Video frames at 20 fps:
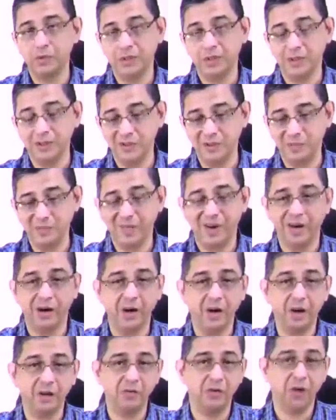it is
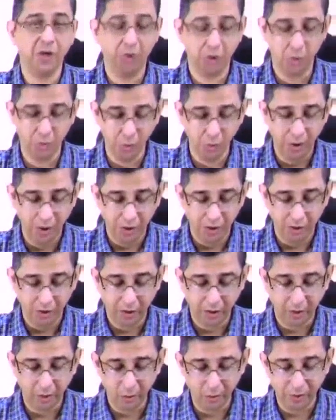imperative that you
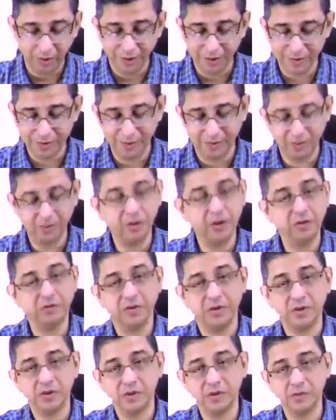try to understand the
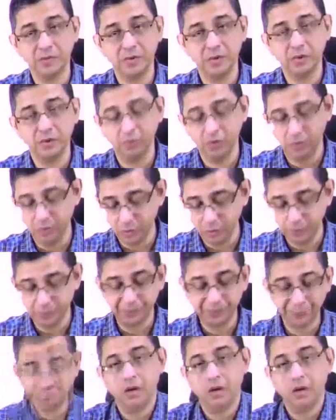differences between the two.